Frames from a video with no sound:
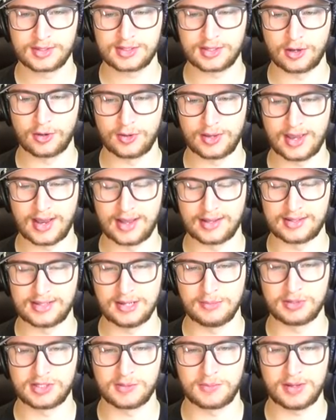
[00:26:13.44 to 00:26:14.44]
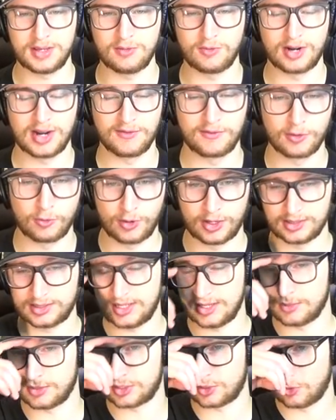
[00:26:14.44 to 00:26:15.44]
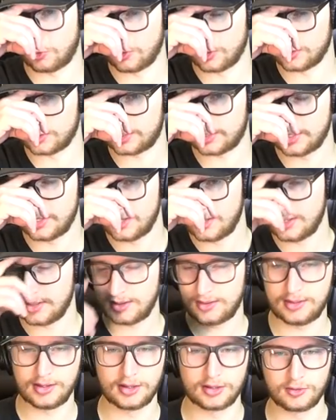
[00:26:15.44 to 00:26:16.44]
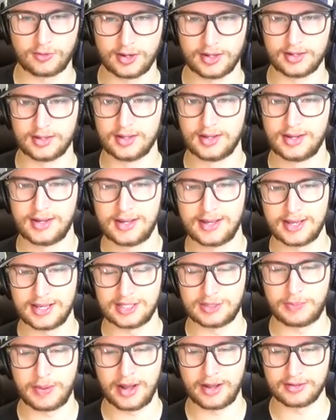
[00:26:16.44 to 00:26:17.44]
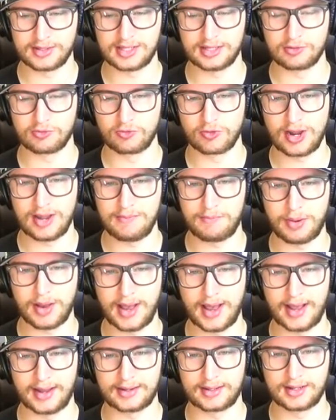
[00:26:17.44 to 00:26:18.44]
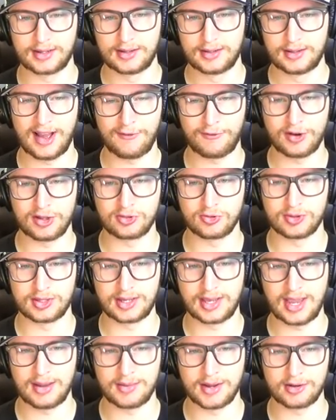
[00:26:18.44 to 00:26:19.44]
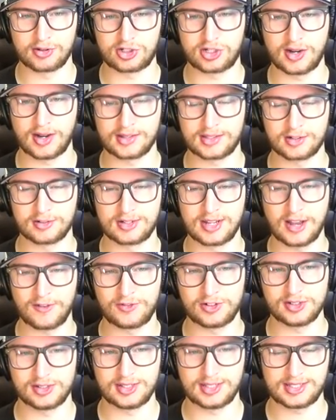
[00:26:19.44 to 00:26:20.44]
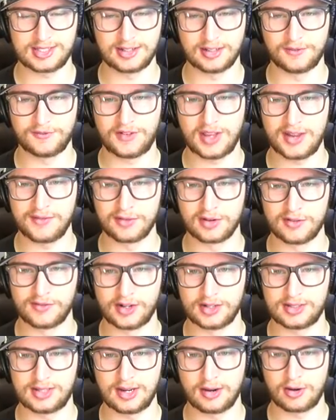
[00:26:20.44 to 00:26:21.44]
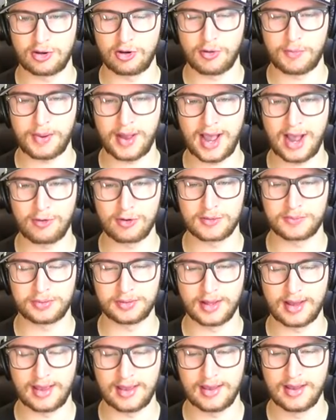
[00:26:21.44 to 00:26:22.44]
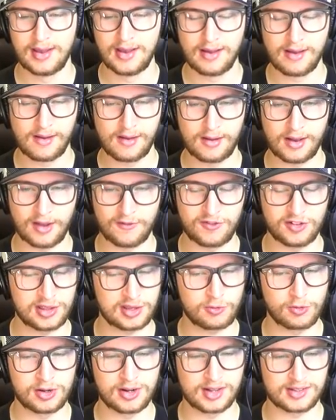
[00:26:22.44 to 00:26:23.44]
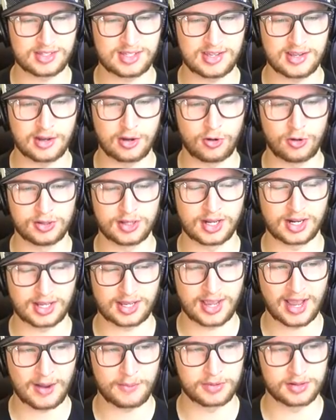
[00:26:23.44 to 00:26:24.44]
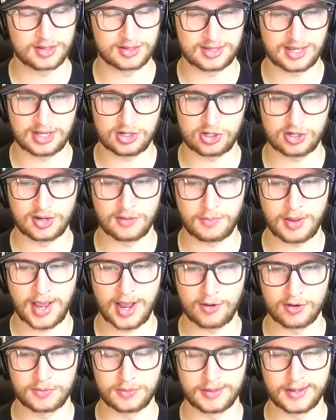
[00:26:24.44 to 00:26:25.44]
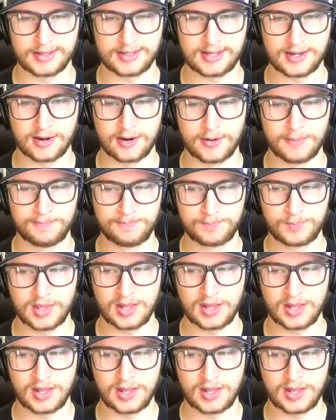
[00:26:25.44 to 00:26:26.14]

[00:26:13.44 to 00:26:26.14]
So yeah, it seems to be whenever one team scores, the other one is bouncing right back. Halfway through the game now, shots are definitely still in favor of Ontario. A power play. I feel like we're not seeing a whole lot of capitalization on power plays here.